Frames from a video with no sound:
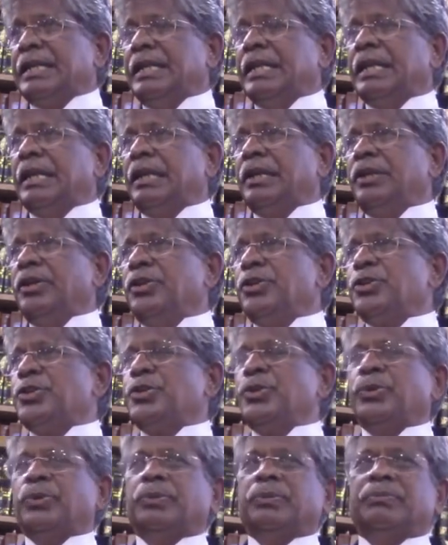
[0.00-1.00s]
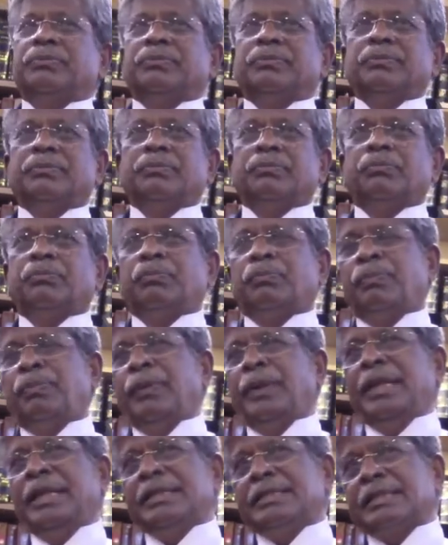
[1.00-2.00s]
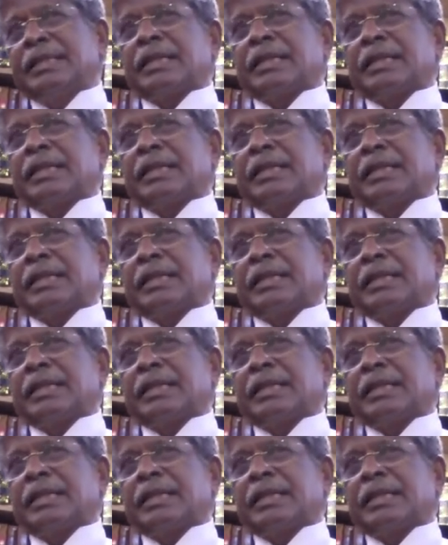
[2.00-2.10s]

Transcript: in issue. Please